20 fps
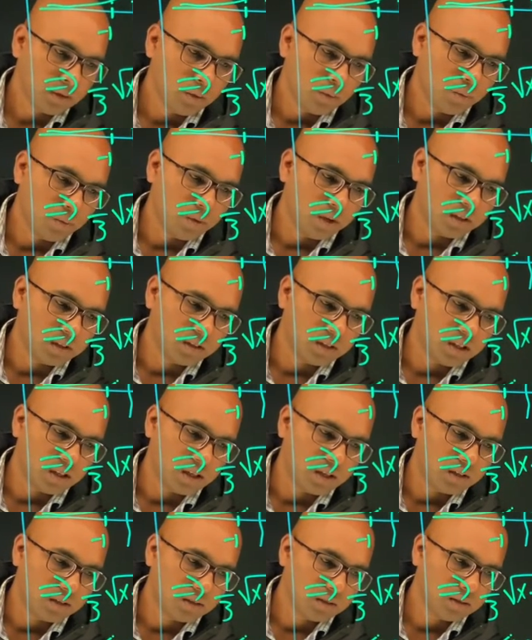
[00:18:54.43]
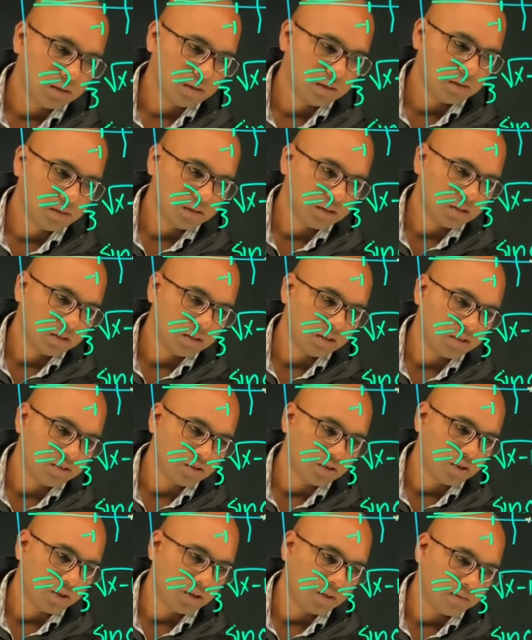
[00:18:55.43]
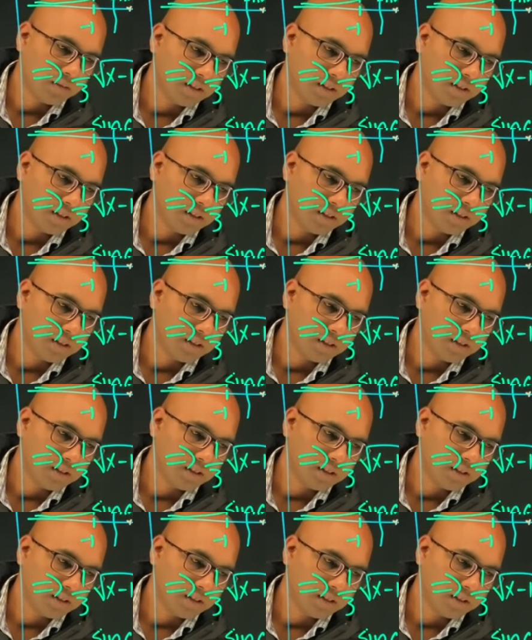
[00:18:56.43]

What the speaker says: 1/3 the square root of